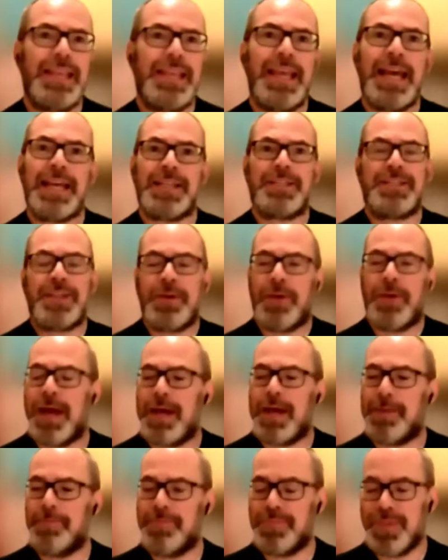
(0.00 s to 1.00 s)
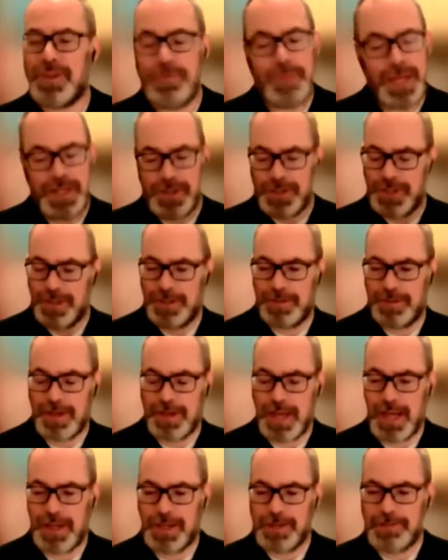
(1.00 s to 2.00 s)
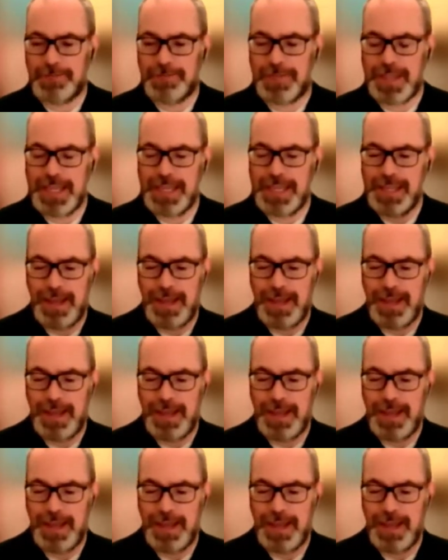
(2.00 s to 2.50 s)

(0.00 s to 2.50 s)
so you mentioned kind of the